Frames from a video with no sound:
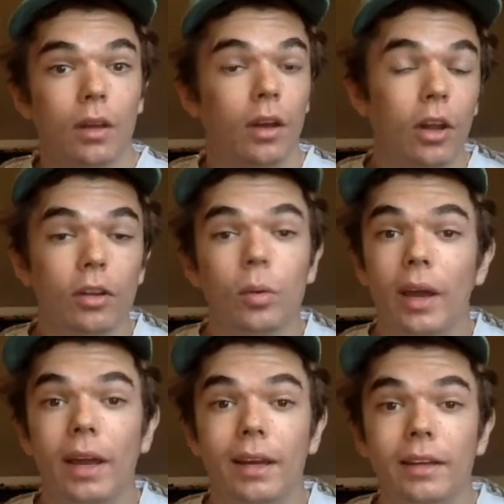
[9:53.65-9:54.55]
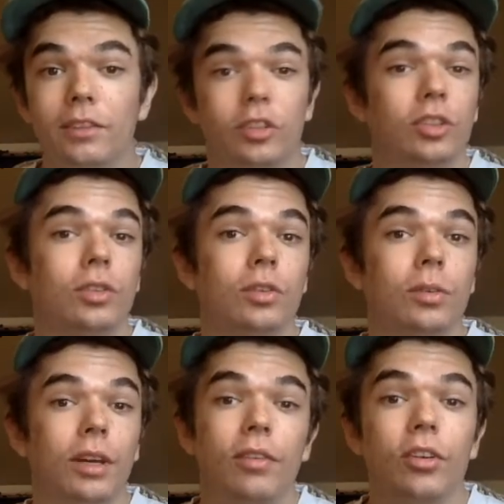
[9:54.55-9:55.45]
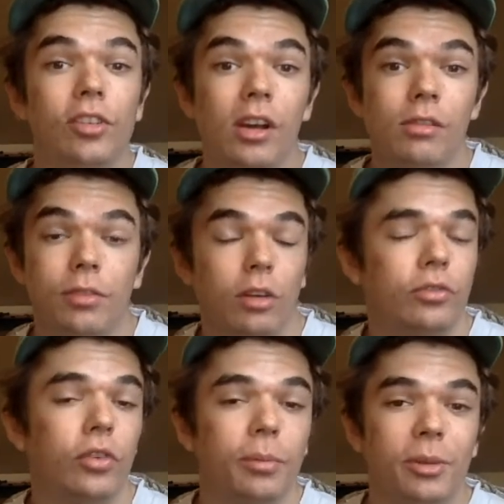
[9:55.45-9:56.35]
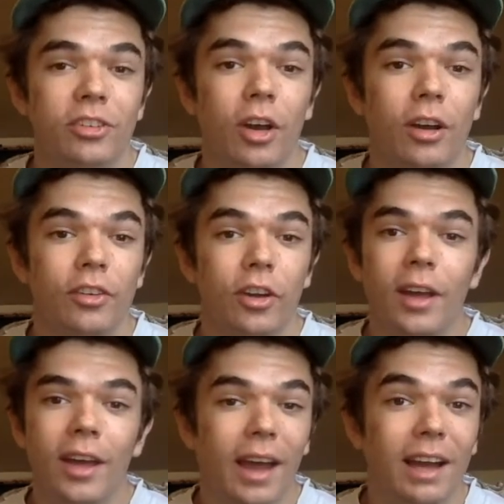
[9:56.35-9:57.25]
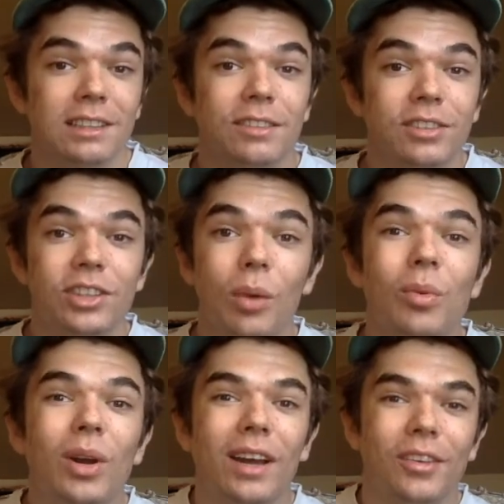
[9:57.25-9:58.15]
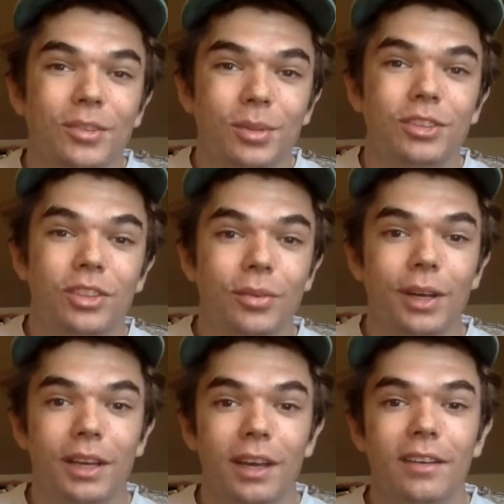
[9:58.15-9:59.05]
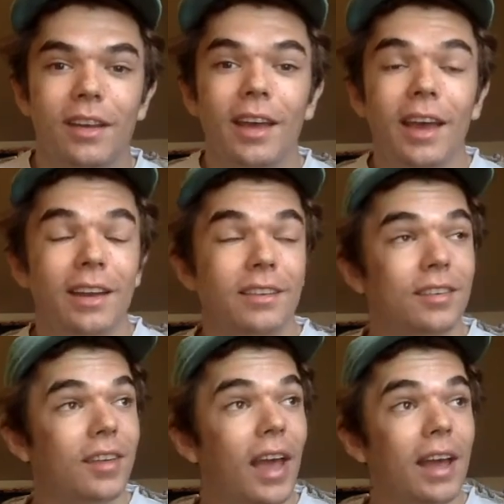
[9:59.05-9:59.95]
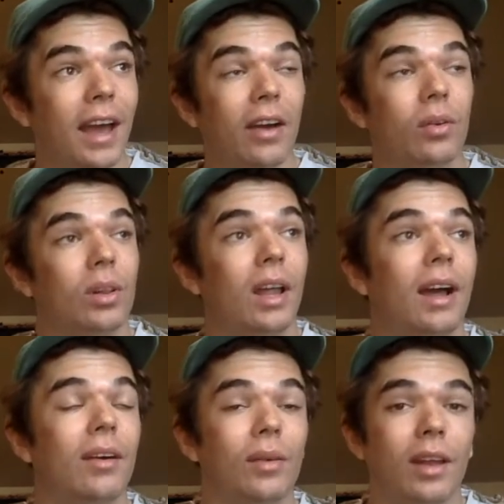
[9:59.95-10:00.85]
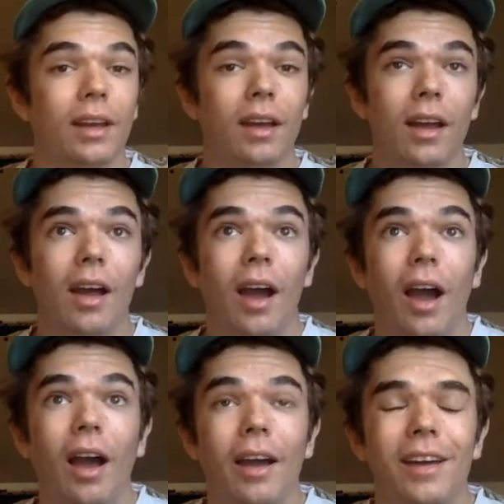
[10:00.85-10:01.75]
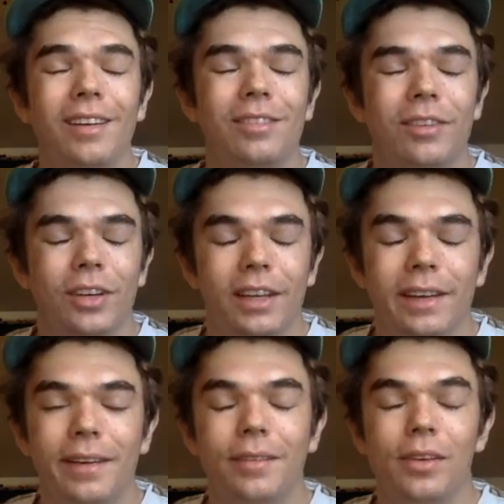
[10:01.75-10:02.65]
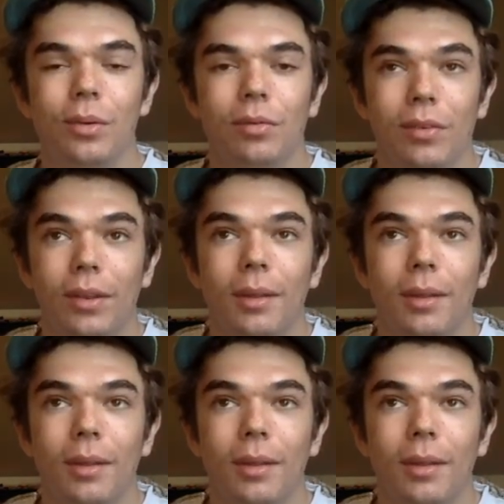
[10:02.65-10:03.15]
Another way is to give yourself a foot massage as if someone else was doing it and say out loud, like, I forgive you for